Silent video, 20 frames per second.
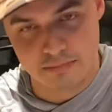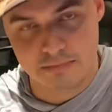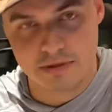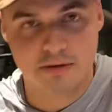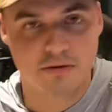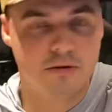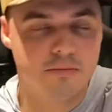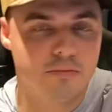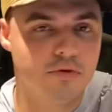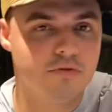being
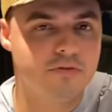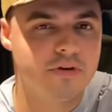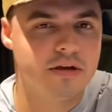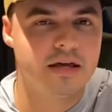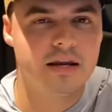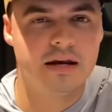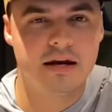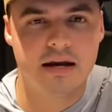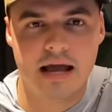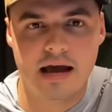able to move
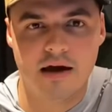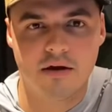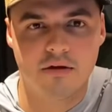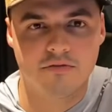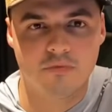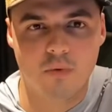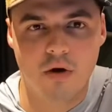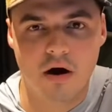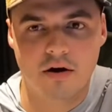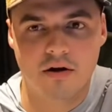in and out of
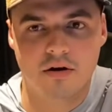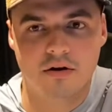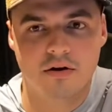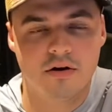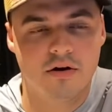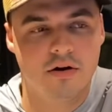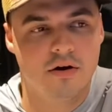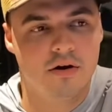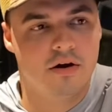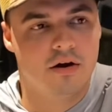water
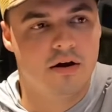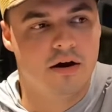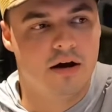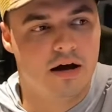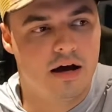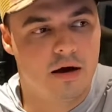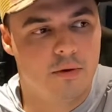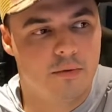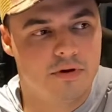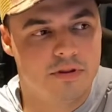
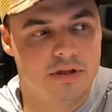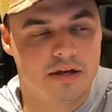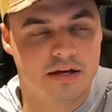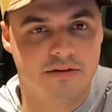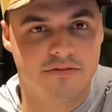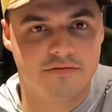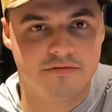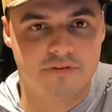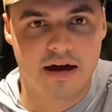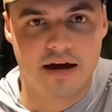where they
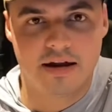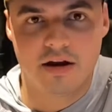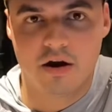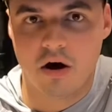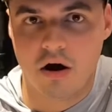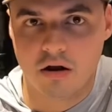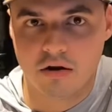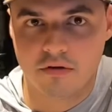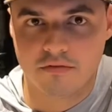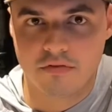can find
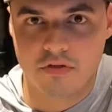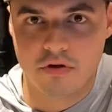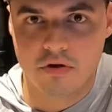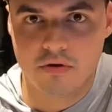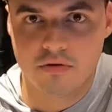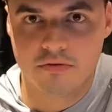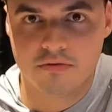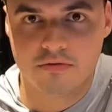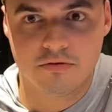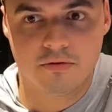all of
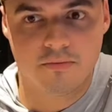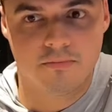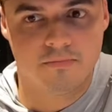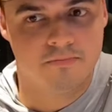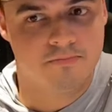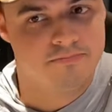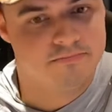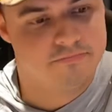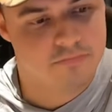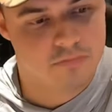those
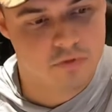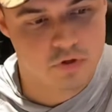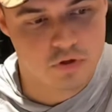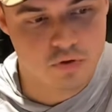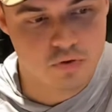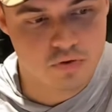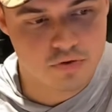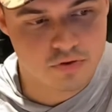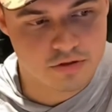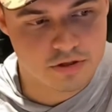
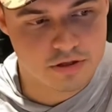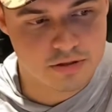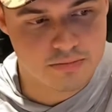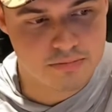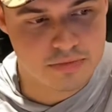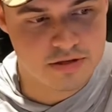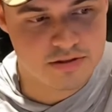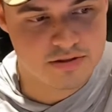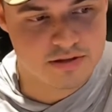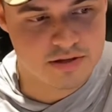usually
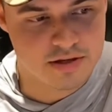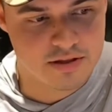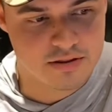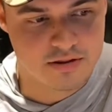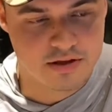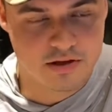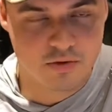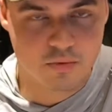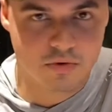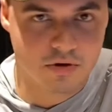means that
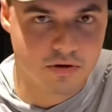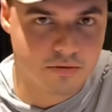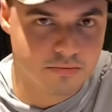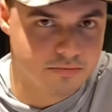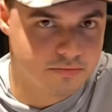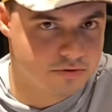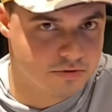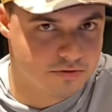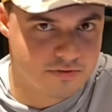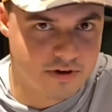they will
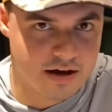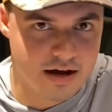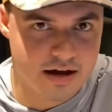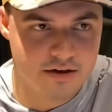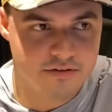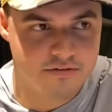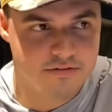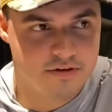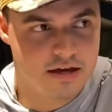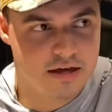
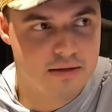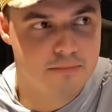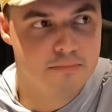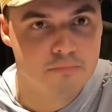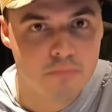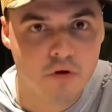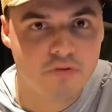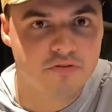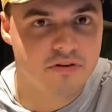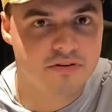survive, and
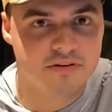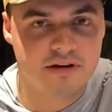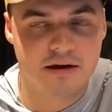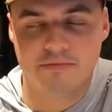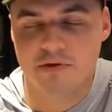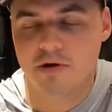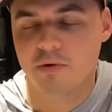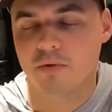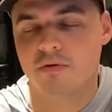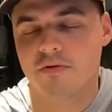most of the time
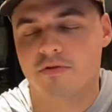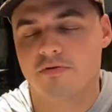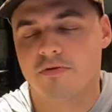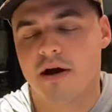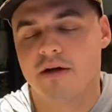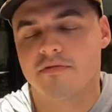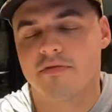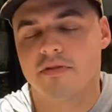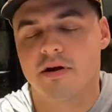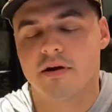they will
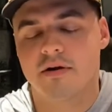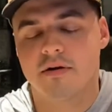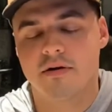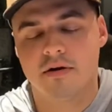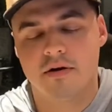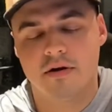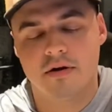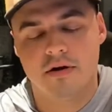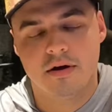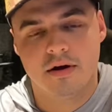thrive there.
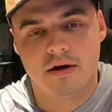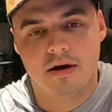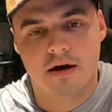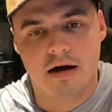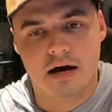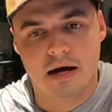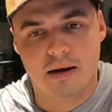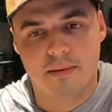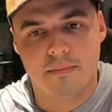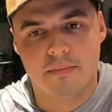
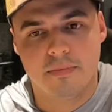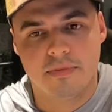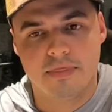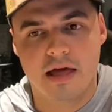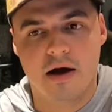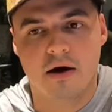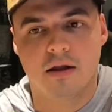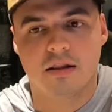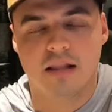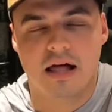
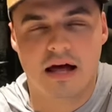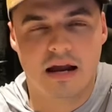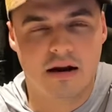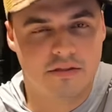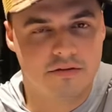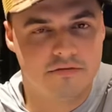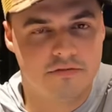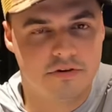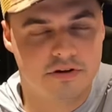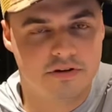Now, a lot of the
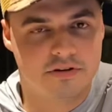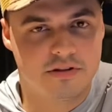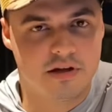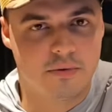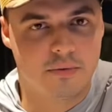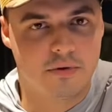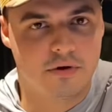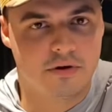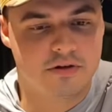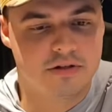fish that
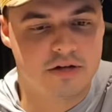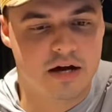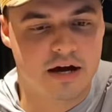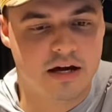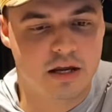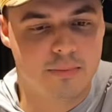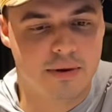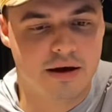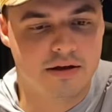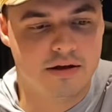we're talking
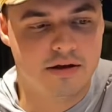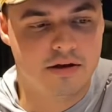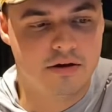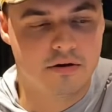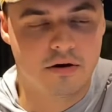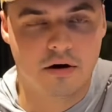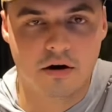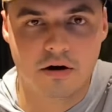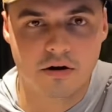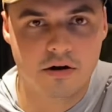about here
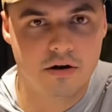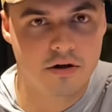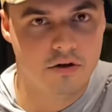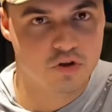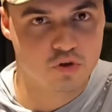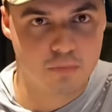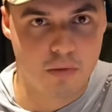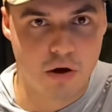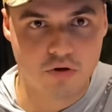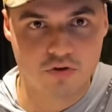are
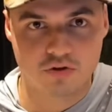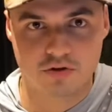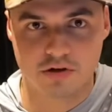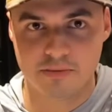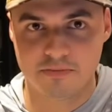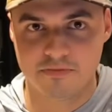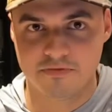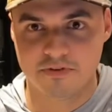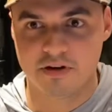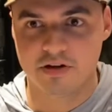small
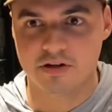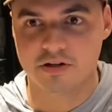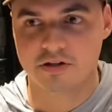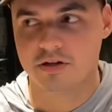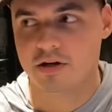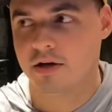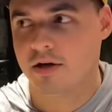stream fish.